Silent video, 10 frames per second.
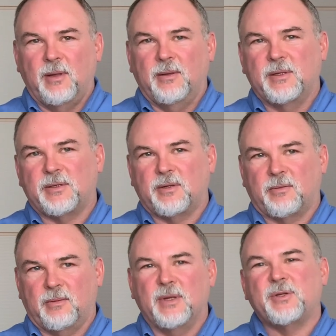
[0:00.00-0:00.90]
is
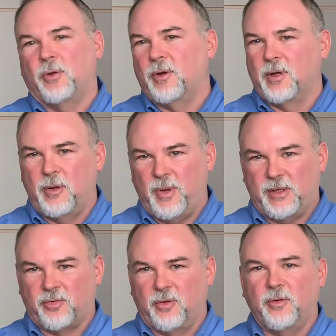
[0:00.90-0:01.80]
too good to be
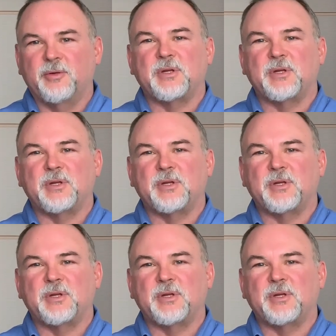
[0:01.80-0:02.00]
true.